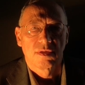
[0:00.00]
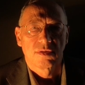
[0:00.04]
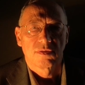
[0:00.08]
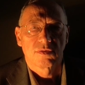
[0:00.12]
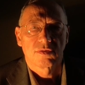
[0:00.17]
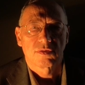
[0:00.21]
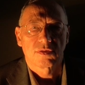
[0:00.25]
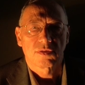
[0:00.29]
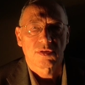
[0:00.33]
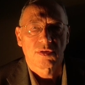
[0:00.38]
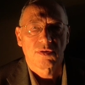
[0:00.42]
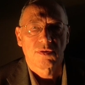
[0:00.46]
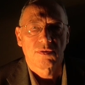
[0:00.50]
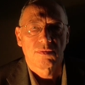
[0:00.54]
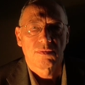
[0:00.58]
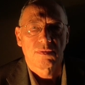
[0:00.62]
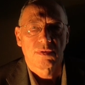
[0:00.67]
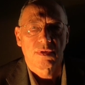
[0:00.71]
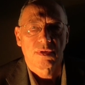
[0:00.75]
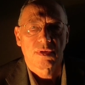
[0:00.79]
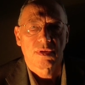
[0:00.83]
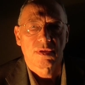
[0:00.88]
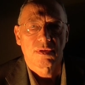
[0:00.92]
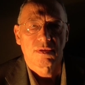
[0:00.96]

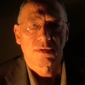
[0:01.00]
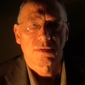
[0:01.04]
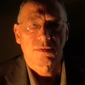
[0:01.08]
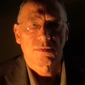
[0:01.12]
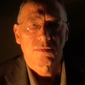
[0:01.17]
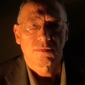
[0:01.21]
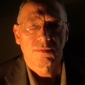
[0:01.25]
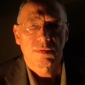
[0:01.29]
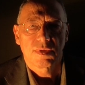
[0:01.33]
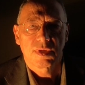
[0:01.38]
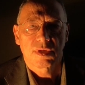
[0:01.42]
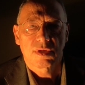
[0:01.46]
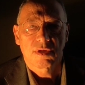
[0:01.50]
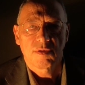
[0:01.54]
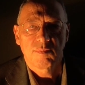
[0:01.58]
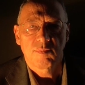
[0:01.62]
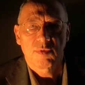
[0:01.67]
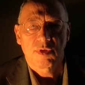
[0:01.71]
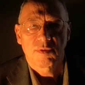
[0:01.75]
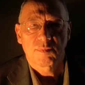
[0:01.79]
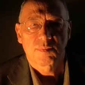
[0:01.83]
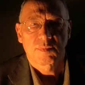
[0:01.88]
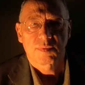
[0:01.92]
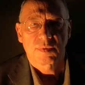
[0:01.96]
So we come
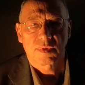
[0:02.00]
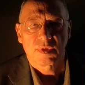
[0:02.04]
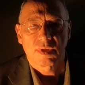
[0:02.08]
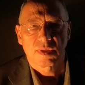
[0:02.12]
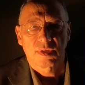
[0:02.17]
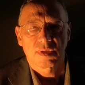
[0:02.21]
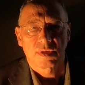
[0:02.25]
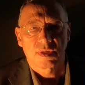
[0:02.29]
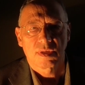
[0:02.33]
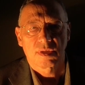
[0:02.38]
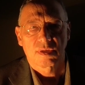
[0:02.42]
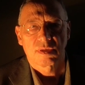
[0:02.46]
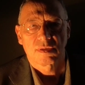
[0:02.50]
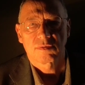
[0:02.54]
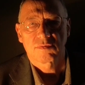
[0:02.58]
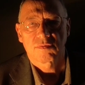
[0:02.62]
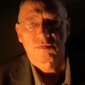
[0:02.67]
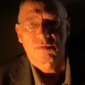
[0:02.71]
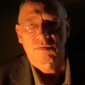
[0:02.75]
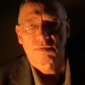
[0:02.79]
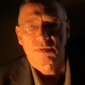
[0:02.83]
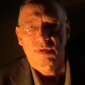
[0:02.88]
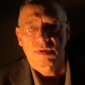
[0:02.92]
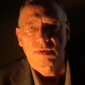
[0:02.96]
up in
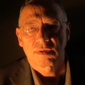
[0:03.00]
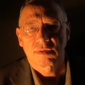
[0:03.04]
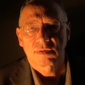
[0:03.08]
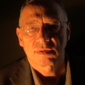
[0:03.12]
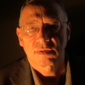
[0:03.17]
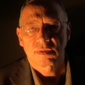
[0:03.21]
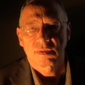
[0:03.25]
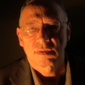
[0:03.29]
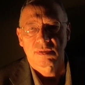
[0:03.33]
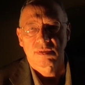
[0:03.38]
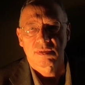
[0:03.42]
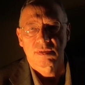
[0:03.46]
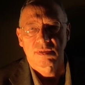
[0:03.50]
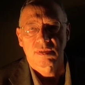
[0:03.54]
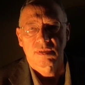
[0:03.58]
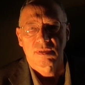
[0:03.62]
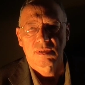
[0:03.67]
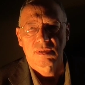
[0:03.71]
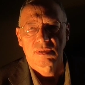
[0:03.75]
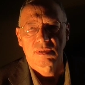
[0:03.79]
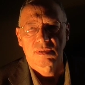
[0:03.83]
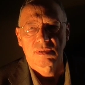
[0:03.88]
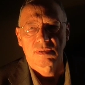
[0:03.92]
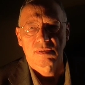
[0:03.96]

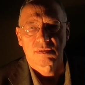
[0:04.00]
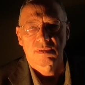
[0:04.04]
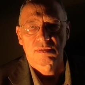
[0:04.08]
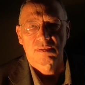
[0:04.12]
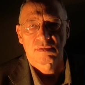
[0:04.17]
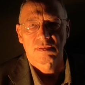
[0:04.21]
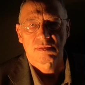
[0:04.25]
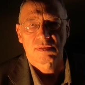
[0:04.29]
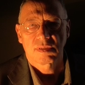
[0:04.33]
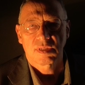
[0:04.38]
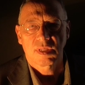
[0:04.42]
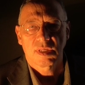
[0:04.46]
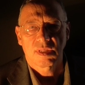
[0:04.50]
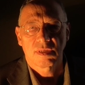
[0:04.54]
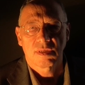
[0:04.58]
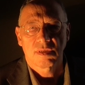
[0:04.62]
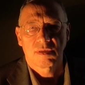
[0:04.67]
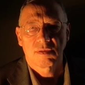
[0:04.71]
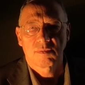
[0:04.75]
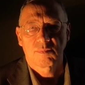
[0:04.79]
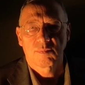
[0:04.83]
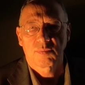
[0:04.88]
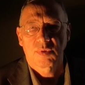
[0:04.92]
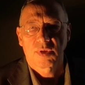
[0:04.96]
2010
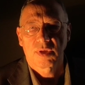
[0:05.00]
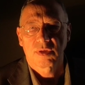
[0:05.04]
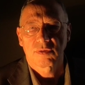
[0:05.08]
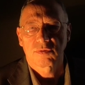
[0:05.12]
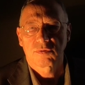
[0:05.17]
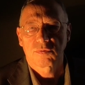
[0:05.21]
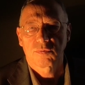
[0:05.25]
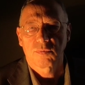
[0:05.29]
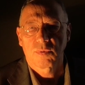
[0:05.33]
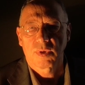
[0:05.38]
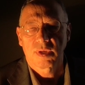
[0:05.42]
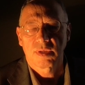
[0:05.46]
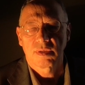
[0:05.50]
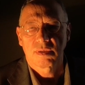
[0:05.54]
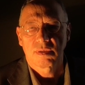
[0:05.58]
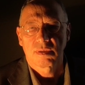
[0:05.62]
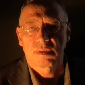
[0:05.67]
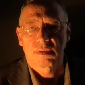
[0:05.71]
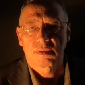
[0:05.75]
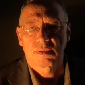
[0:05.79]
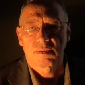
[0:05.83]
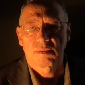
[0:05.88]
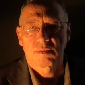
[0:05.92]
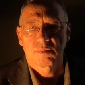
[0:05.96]
in part
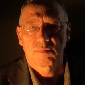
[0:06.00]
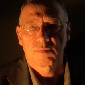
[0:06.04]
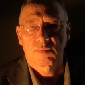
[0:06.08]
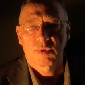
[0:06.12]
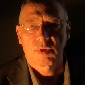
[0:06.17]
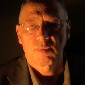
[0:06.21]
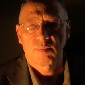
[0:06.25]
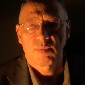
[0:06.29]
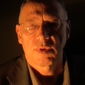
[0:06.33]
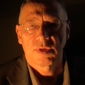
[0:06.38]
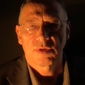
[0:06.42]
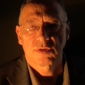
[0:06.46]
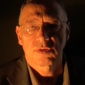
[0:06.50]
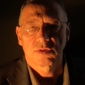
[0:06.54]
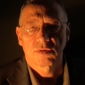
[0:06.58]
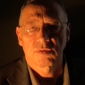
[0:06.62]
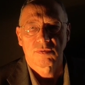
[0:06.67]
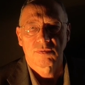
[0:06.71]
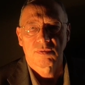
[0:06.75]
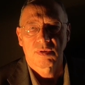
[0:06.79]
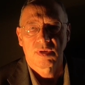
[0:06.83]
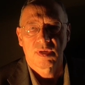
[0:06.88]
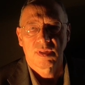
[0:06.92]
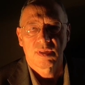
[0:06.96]
1, published
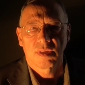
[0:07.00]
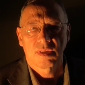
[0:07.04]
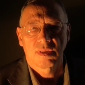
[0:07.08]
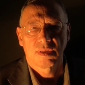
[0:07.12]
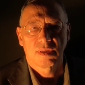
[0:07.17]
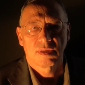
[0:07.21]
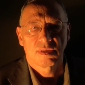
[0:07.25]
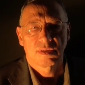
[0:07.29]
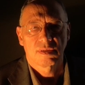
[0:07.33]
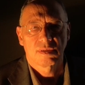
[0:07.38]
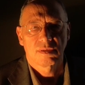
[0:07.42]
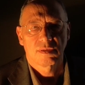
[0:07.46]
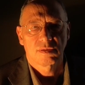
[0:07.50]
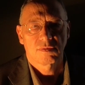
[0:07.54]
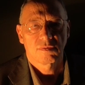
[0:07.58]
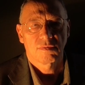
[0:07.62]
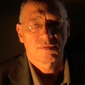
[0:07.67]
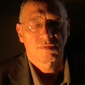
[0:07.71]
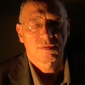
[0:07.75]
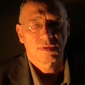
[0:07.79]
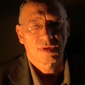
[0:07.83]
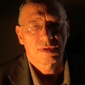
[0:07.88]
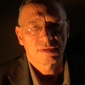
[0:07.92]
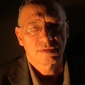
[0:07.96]
only in
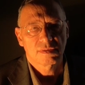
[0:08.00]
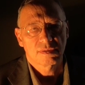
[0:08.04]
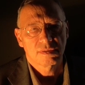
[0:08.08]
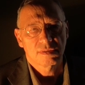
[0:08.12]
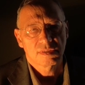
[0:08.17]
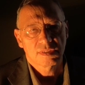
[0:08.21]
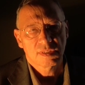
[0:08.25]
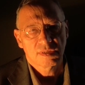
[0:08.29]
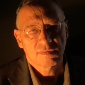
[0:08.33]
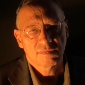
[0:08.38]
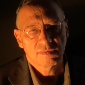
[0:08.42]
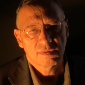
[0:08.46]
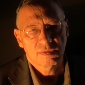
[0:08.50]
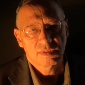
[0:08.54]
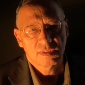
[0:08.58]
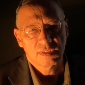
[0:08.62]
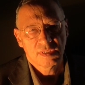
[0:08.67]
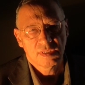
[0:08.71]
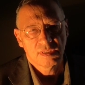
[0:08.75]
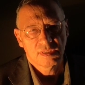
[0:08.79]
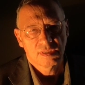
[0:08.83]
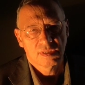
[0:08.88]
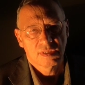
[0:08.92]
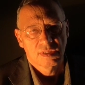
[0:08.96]

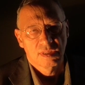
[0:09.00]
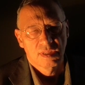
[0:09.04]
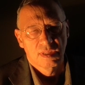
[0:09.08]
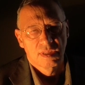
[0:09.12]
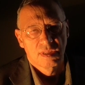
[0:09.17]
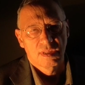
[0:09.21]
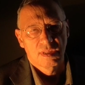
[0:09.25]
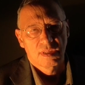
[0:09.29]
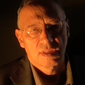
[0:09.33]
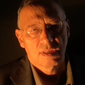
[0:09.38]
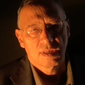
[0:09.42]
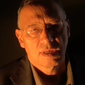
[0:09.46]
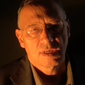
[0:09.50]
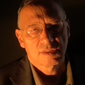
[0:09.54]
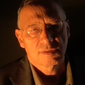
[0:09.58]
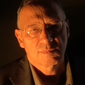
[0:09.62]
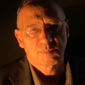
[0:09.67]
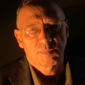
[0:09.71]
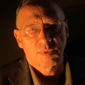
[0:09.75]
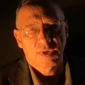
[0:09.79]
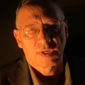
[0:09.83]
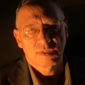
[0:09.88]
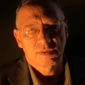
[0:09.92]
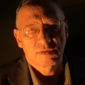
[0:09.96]
2017 as
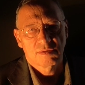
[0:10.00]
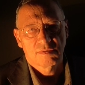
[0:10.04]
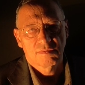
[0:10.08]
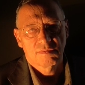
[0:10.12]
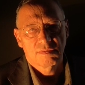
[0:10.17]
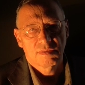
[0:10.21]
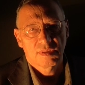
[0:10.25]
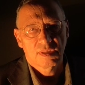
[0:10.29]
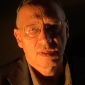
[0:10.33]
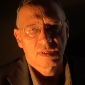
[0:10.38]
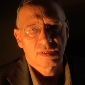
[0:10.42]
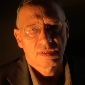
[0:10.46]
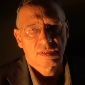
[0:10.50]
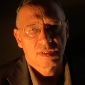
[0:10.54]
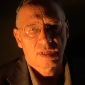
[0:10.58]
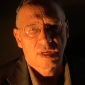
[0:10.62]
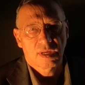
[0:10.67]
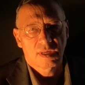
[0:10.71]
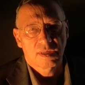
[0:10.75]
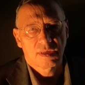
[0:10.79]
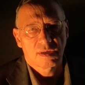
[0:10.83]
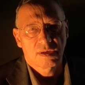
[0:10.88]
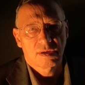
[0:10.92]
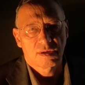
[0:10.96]
part of the
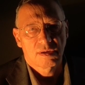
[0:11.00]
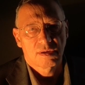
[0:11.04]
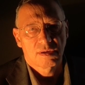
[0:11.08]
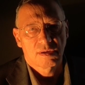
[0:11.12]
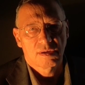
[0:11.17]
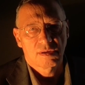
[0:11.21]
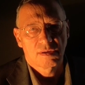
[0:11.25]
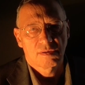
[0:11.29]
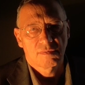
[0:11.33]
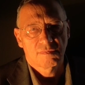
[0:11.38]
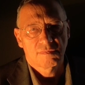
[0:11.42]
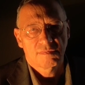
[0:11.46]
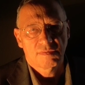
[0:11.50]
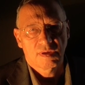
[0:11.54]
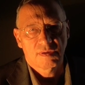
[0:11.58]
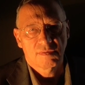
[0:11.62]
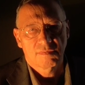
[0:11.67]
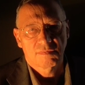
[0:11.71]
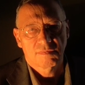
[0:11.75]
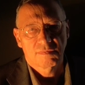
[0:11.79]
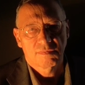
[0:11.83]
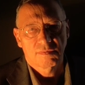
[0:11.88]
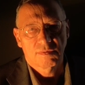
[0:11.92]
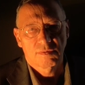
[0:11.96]
entire
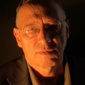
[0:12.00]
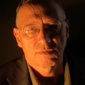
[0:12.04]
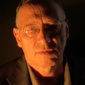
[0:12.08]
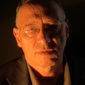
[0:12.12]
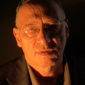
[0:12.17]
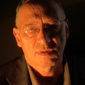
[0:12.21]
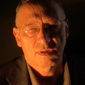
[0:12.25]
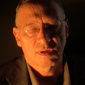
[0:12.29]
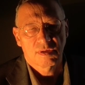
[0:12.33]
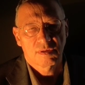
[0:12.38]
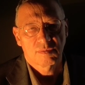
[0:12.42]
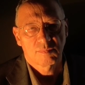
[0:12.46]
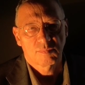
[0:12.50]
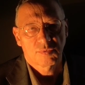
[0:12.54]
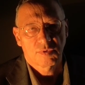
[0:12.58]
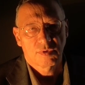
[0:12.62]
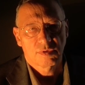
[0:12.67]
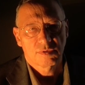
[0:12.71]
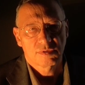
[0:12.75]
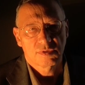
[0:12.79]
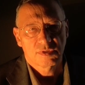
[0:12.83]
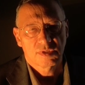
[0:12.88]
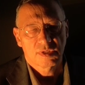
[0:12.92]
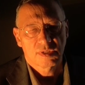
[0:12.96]
Fivefold Sun
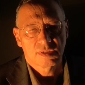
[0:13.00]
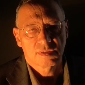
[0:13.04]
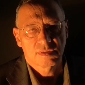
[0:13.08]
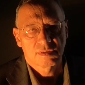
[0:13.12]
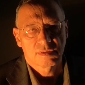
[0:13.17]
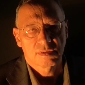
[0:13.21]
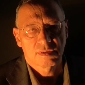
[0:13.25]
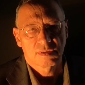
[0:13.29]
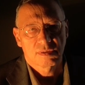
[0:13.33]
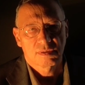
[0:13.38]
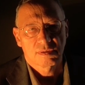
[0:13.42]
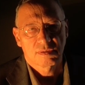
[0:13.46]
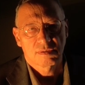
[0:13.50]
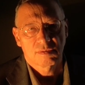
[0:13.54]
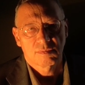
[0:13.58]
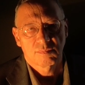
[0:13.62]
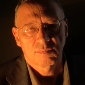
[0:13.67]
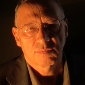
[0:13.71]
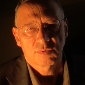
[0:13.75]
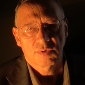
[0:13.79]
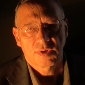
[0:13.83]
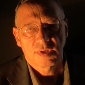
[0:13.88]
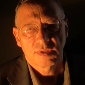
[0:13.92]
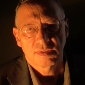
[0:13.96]
project
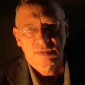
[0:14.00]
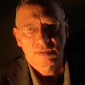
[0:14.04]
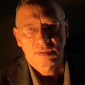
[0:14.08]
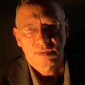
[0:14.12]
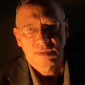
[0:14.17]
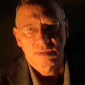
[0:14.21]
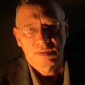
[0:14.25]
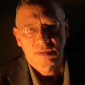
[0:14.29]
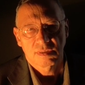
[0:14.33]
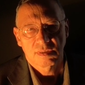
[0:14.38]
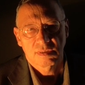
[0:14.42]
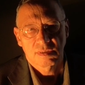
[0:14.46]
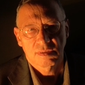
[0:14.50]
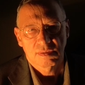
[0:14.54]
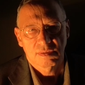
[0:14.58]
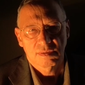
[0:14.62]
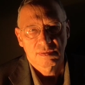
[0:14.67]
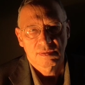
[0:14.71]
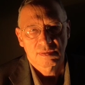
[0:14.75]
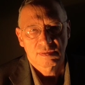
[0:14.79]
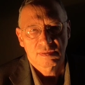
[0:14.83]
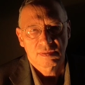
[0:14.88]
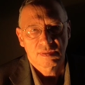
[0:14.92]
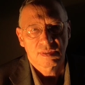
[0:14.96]
comprising
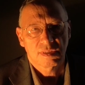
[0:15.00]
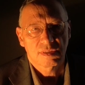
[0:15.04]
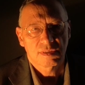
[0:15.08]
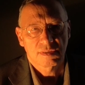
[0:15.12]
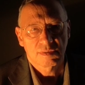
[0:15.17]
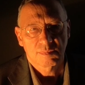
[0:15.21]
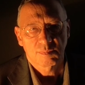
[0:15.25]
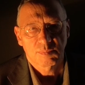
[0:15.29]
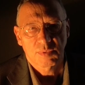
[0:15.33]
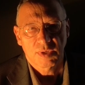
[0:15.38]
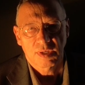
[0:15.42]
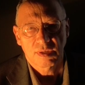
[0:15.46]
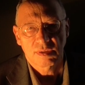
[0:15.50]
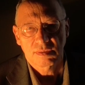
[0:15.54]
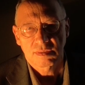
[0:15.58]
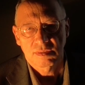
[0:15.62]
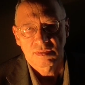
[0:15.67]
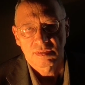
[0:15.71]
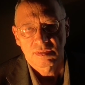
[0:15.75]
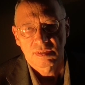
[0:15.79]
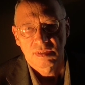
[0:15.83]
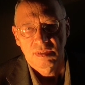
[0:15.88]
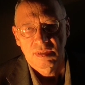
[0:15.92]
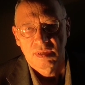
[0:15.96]
6
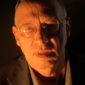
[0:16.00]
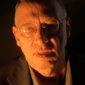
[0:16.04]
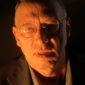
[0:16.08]
parts.